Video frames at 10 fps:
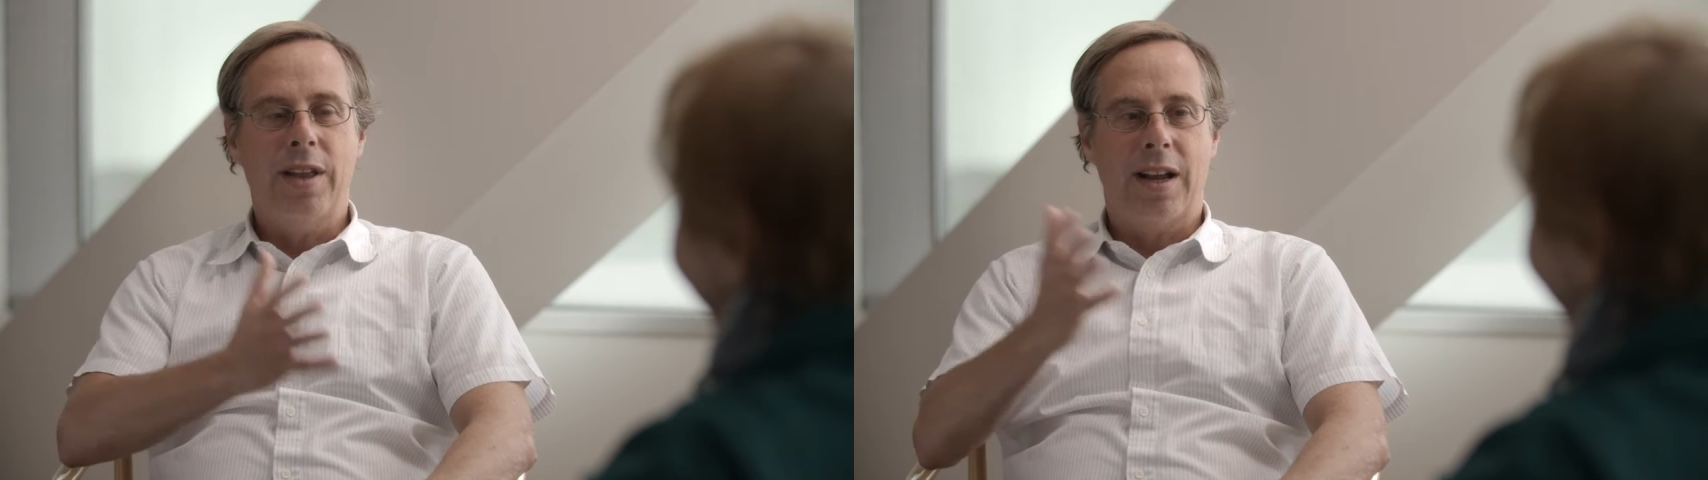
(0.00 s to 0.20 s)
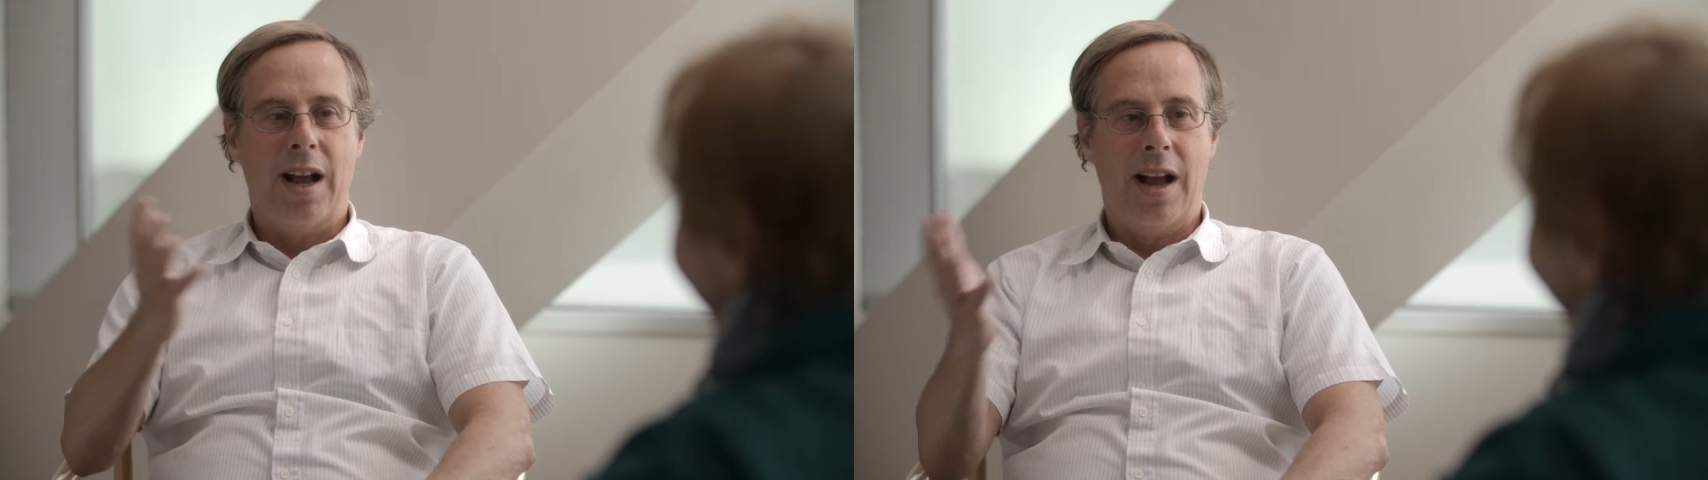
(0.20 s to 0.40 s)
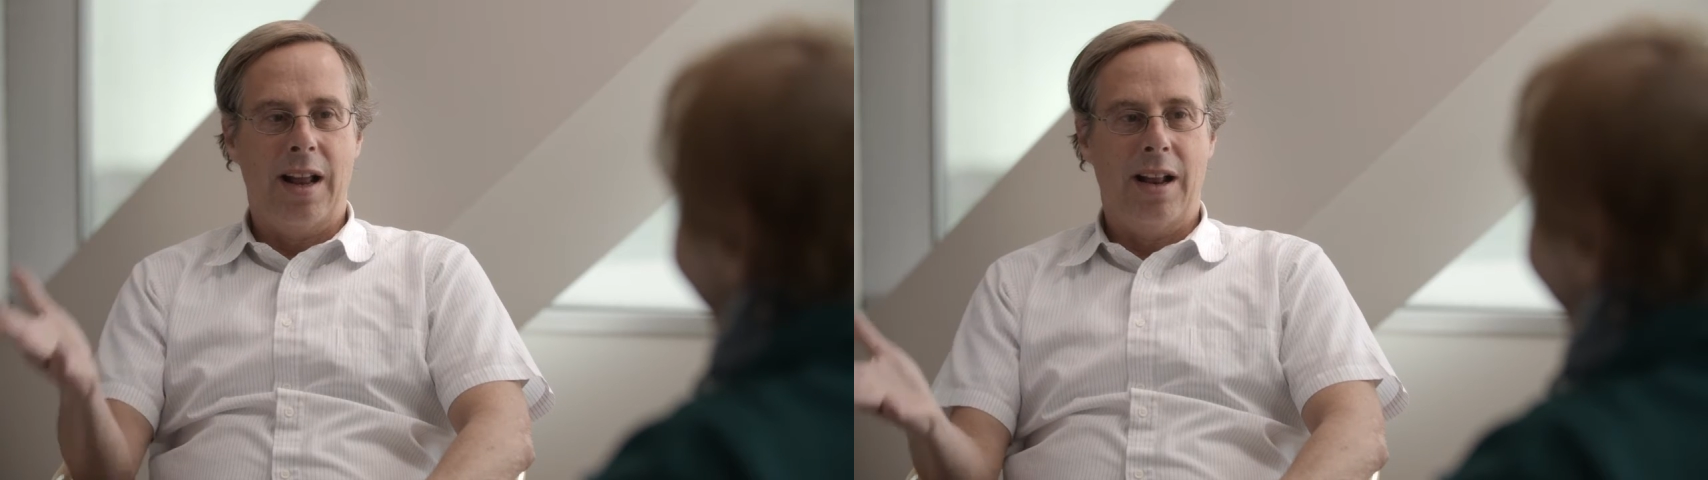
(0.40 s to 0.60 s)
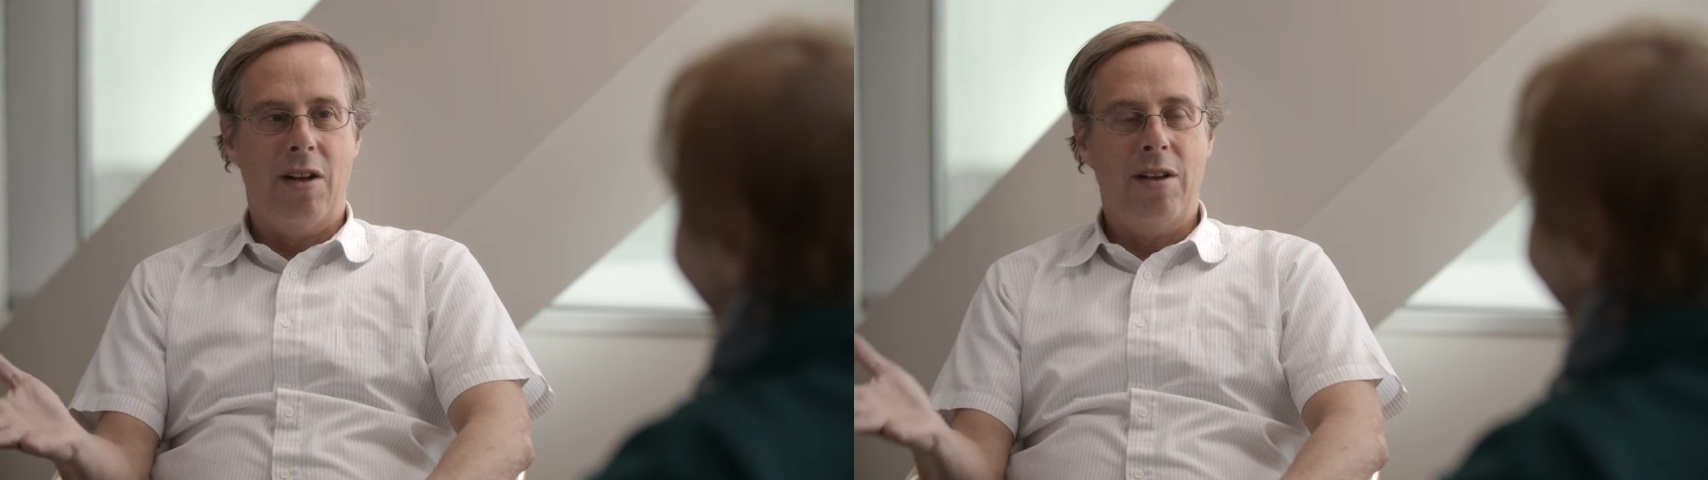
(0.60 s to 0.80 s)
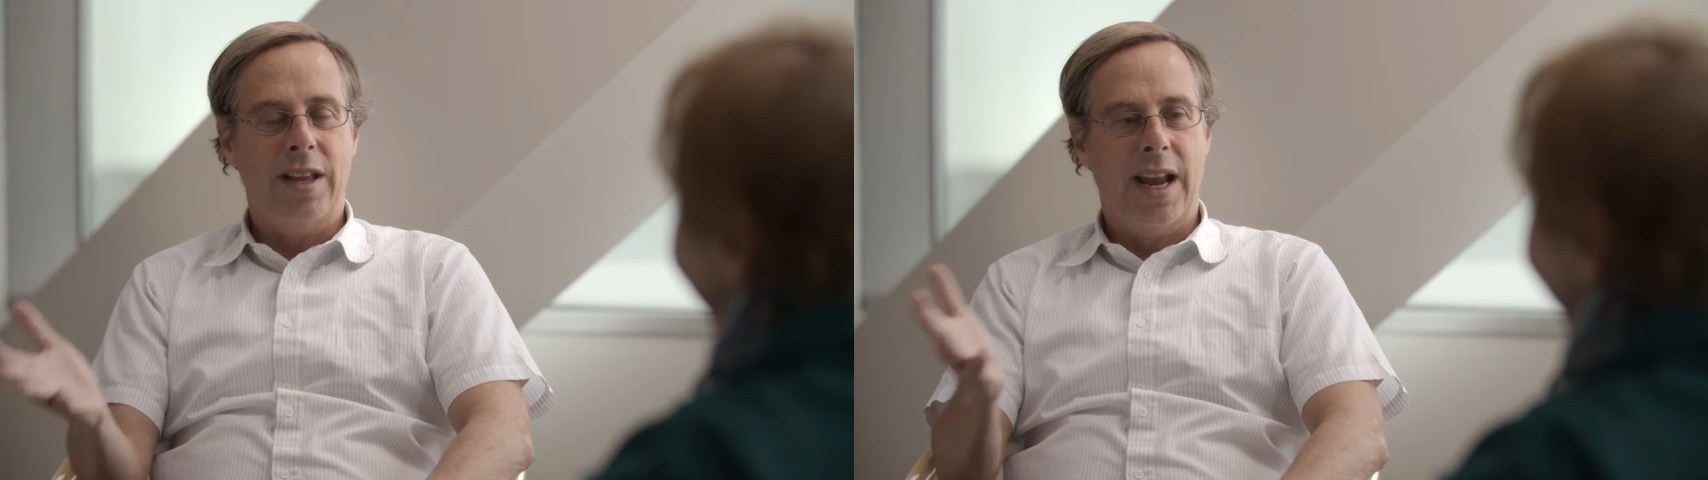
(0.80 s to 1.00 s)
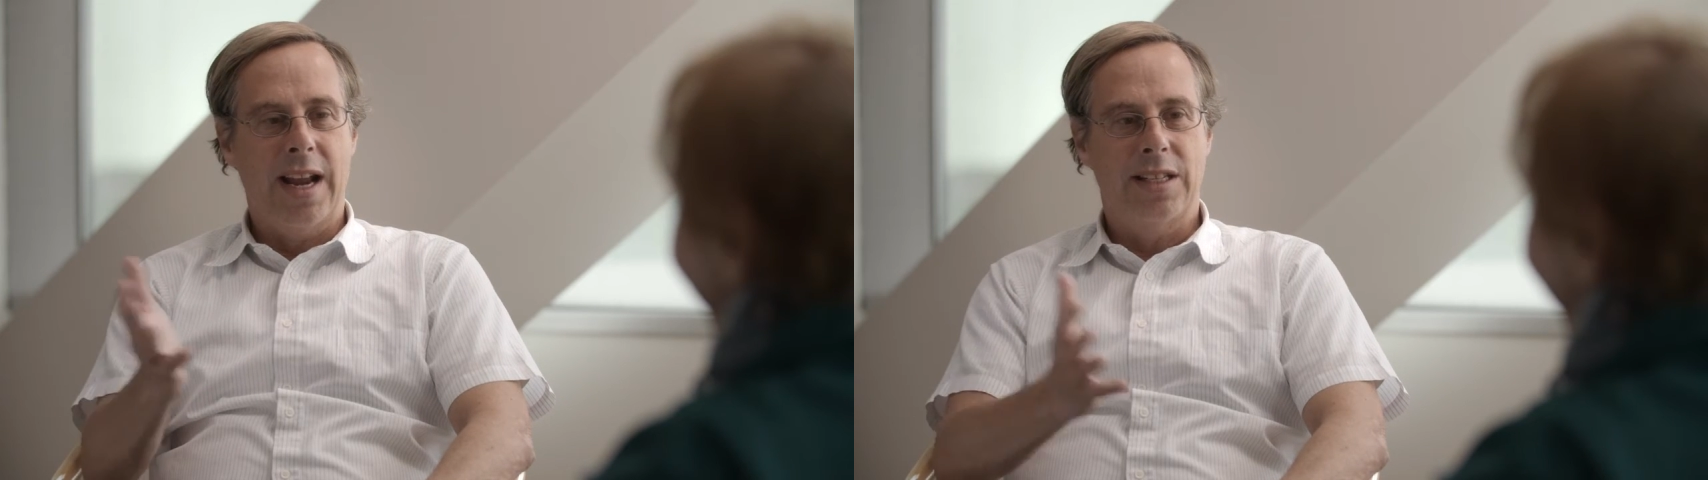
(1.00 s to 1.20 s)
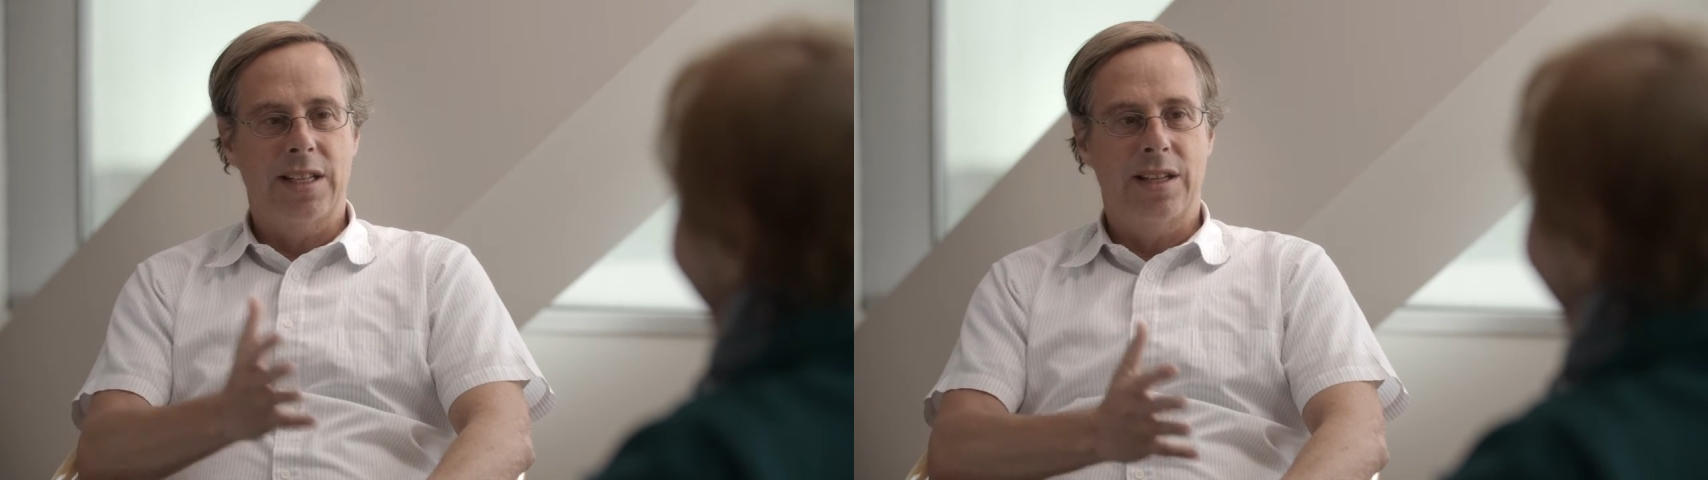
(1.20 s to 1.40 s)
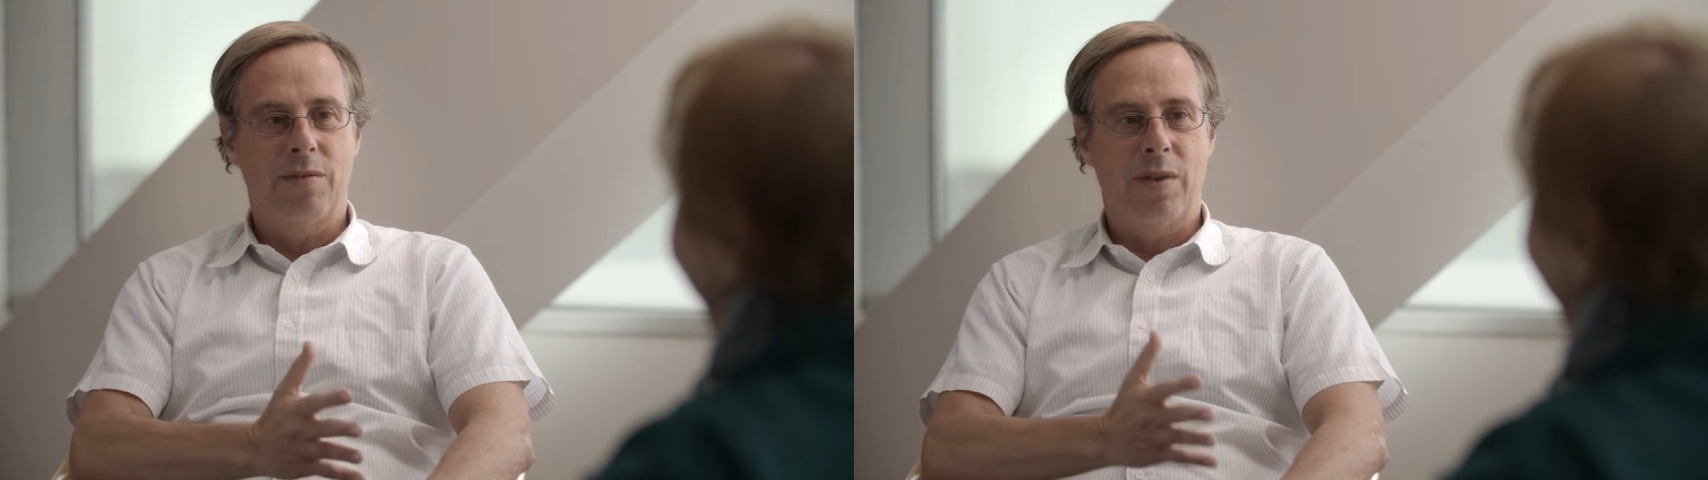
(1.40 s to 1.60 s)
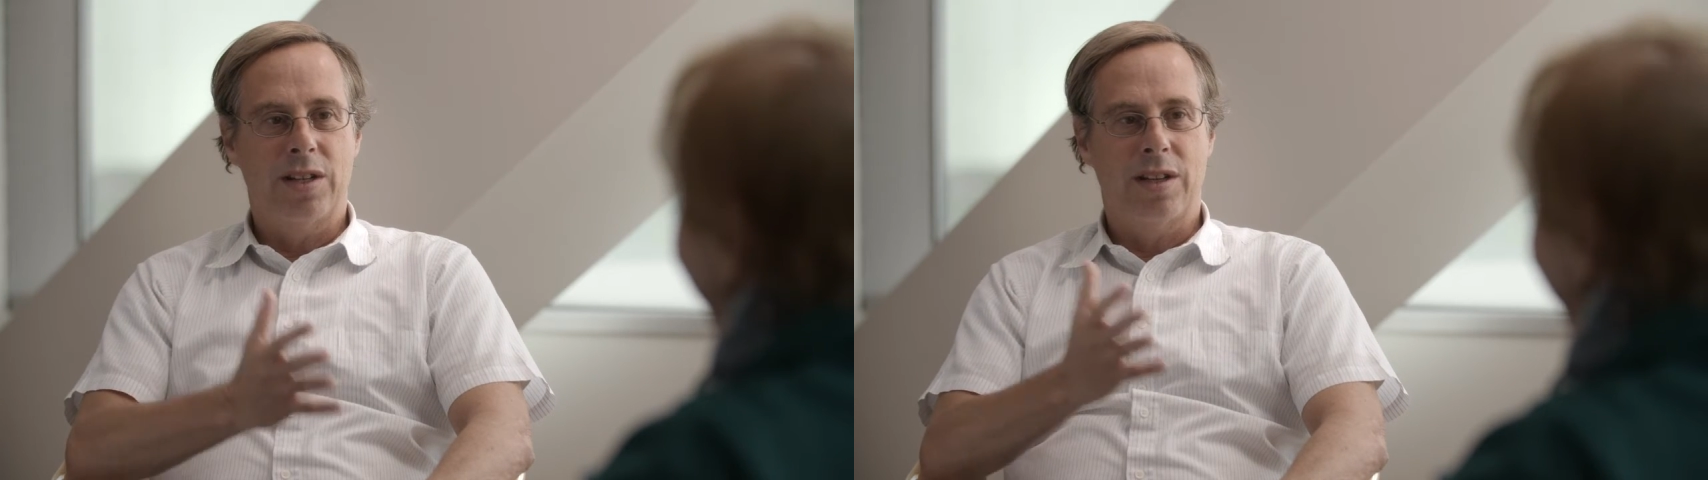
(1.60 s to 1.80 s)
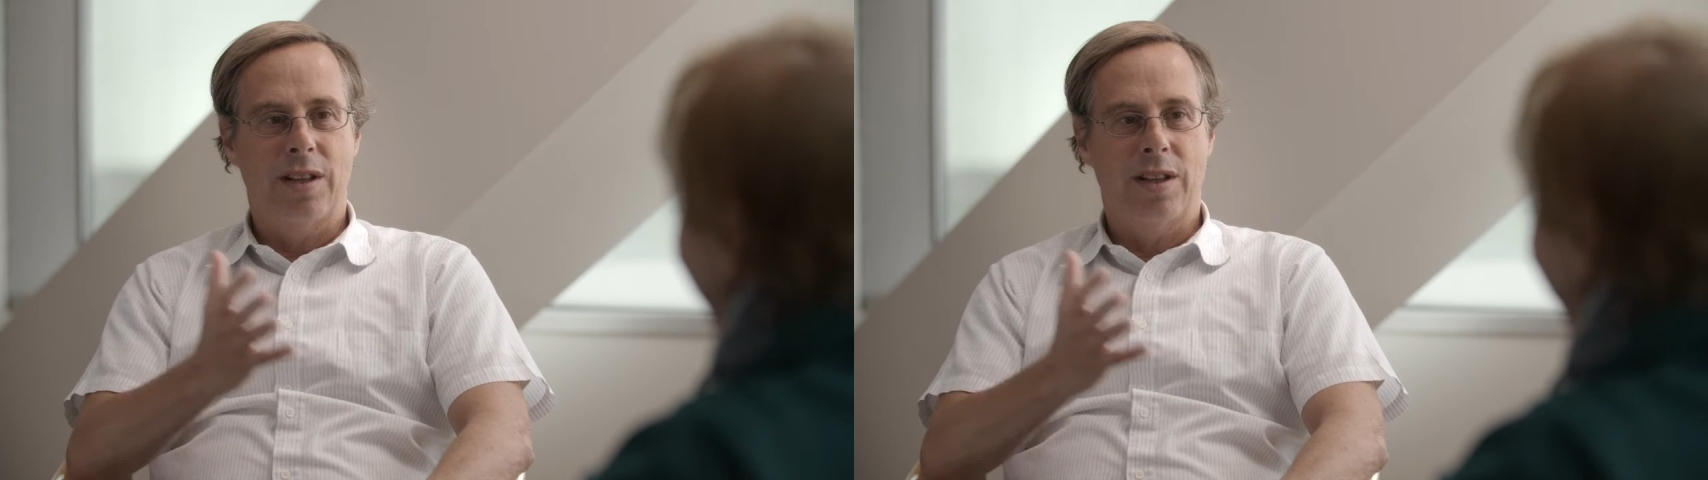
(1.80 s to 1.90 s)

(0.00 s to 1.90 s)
the cases in which